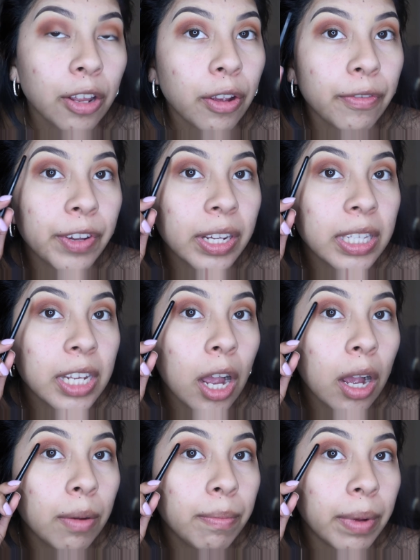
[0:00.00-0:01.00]
don't know if you can
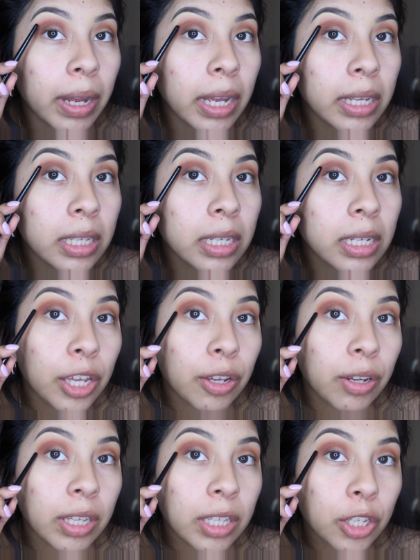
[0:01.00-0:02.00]
tell, but
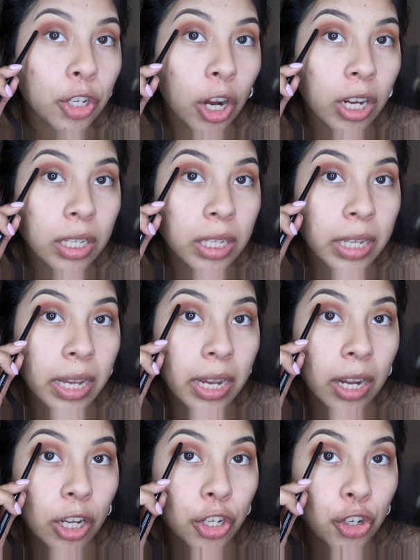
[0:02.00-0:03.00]
you can start
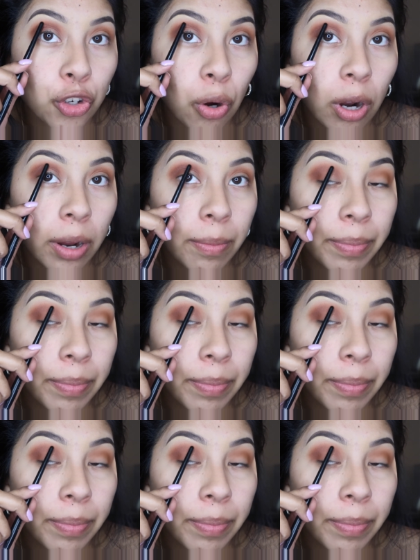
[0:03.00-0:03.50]
seeing a short